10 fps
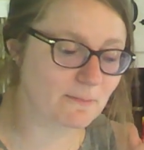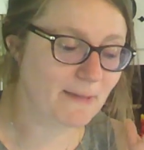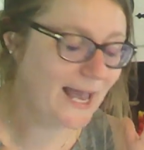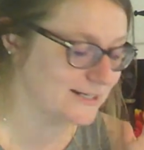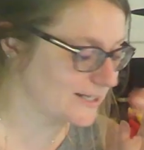
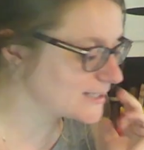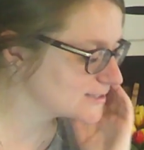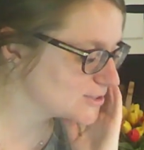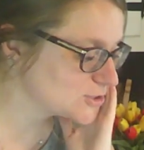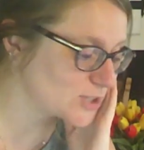
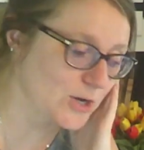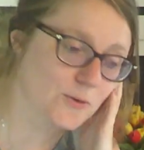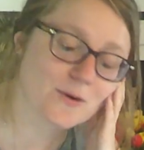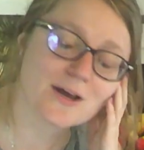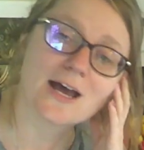magnets.
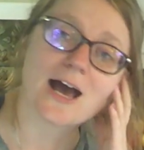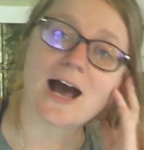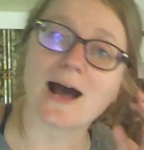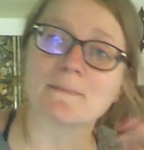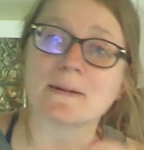So
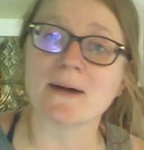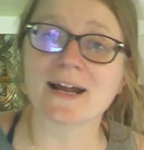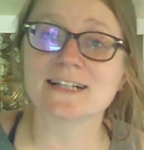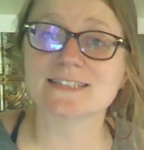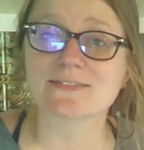my
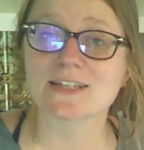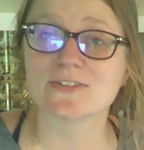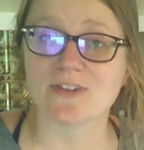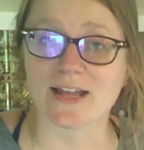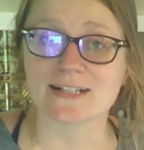body is
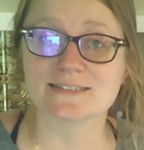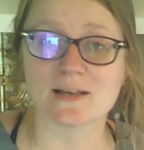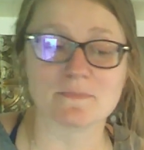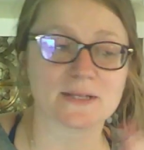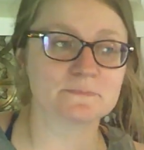definitely fighting
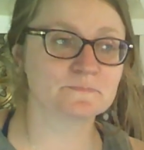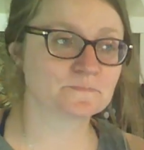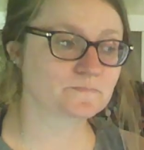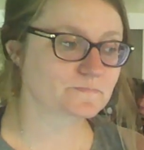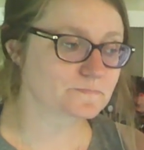something.
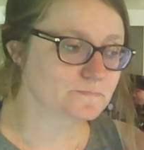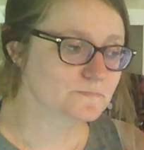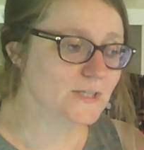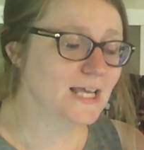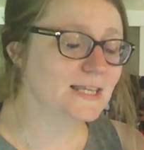
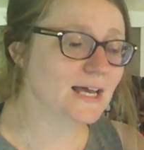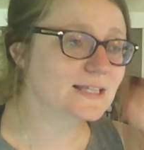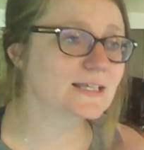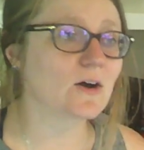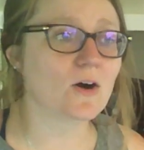
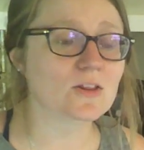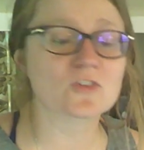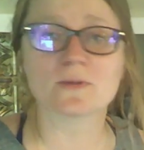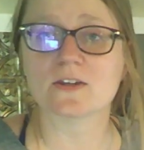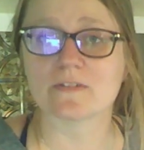Luckily, all
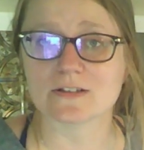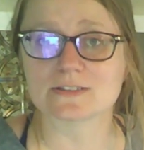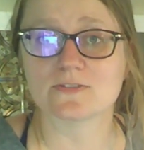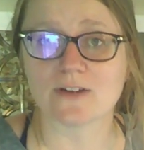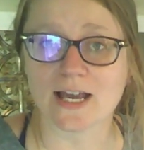of me
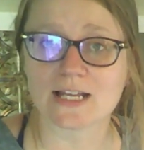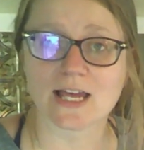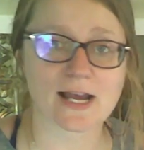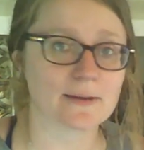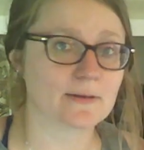feels fine.
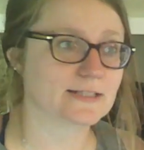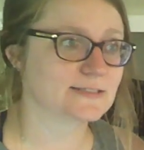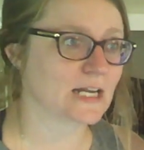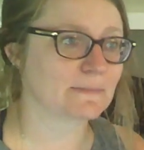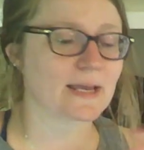Like it's
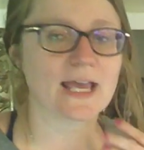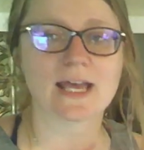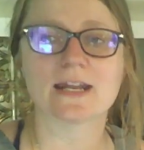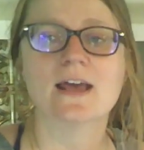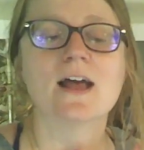not in my
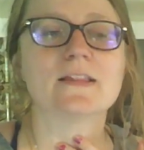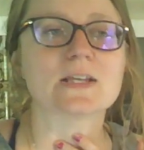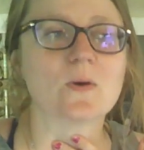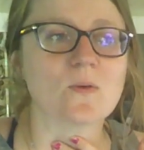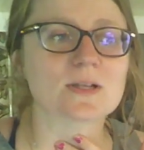head.
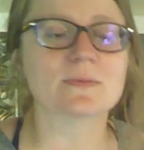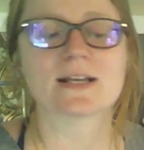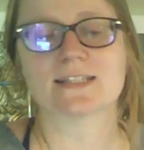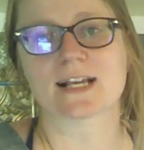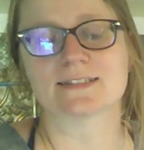The only
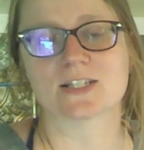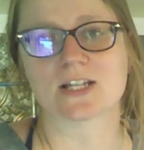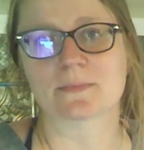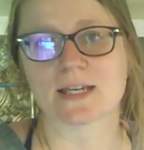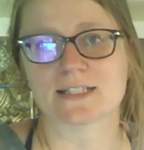place I can tell
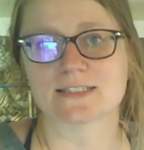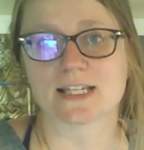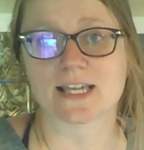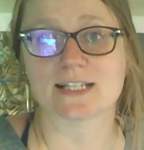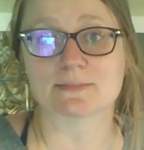that I'm getting
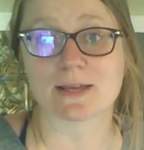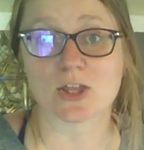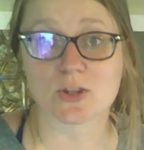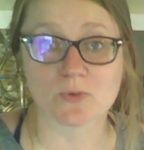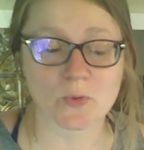sick is my
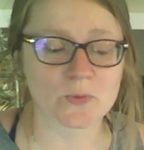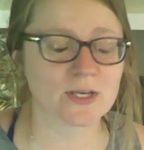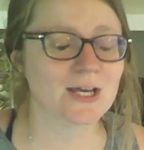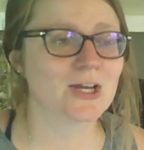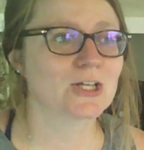throat.
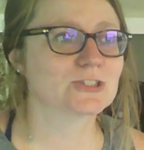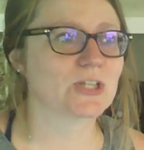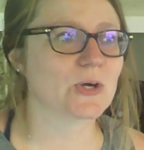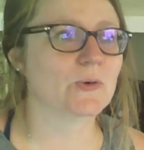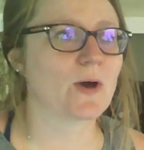
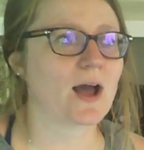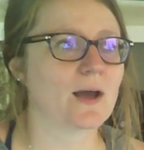So